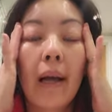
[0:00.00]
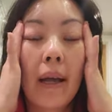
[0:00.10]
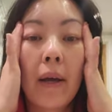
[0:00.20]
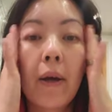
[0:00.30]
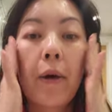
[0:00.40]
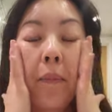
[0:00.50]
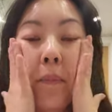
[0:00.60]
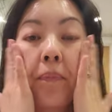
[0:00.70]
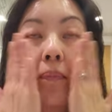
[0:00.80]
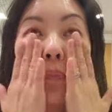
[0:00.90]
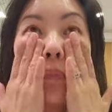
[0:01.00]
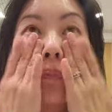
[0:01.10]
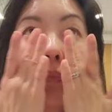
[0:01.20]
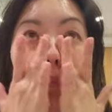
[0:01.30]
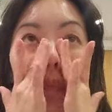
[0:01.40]
And
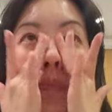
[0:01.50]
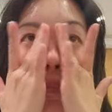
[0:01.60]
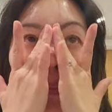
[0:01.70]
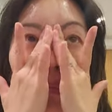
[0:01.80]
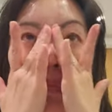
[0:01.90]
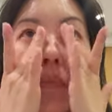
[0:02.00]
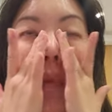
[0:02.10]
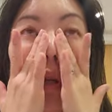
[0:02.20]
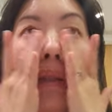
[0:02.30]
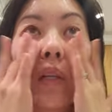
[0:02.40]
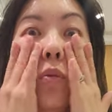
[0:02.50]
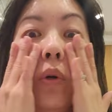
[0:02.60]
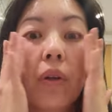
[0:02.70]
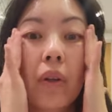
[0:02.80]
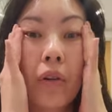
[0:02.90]
that's
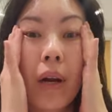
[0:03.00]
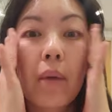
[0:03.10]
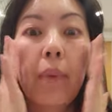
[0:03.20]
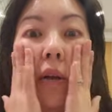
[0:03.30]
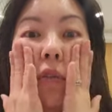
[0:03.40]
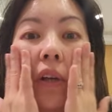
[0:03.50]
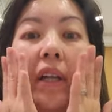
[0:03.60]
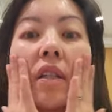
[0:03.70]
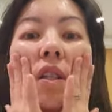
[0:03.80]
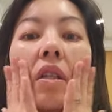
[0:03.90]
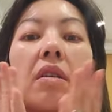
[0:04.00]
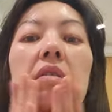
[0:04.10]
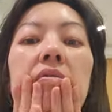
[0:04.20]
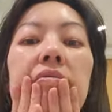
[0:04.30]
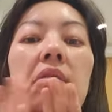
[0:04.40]
one of the great benefits
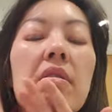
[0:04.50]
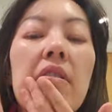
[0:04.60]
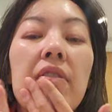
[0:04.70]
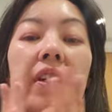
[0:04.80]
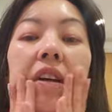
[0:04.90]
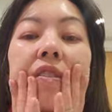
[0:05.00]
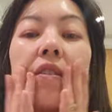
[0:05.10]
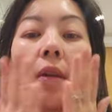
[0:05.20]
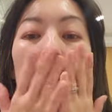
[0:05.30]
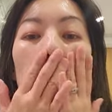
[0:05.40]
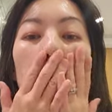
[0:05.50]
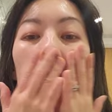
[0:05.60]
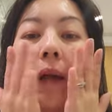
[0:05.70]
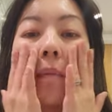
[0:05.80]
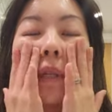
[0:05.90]
of it.
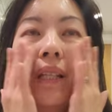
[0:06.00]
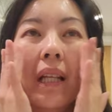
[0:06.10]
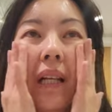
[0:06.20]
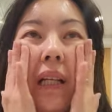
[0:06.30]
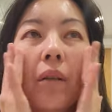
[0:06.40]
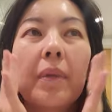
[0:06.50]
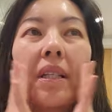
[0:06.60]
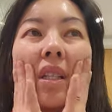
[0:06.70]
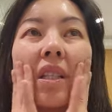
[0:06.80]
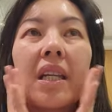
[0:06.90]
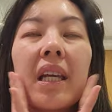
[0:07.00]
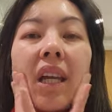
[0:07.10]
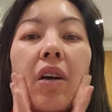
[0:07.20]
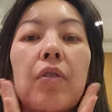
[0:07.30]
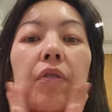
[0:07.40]
It's a little bit
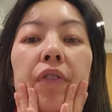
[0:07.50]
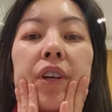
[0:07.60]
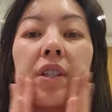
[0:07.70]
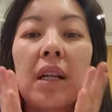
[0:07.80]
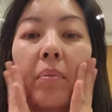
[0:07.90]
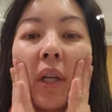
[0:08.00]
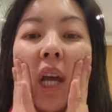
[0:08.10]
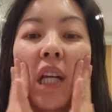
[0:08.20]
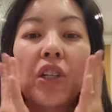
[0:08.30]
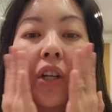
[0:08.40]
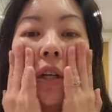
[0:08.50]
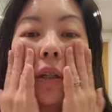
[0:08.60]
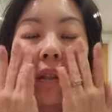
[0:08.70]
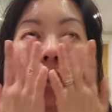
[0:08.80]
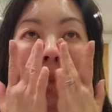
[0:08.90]
sticky on first application,